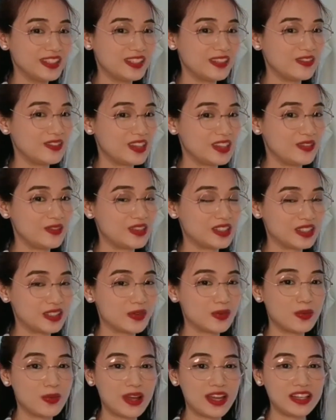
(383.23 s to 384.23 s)
even if it's a
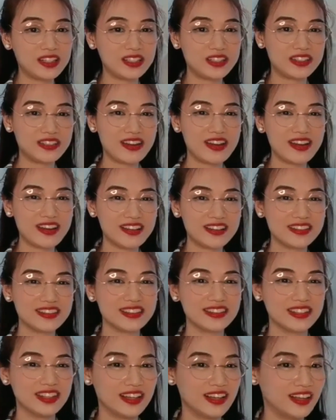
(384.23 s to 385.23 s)
white dress.
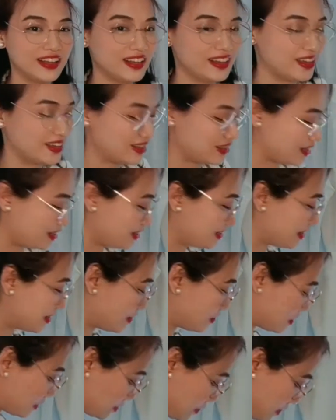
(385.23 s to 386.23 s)
I think that will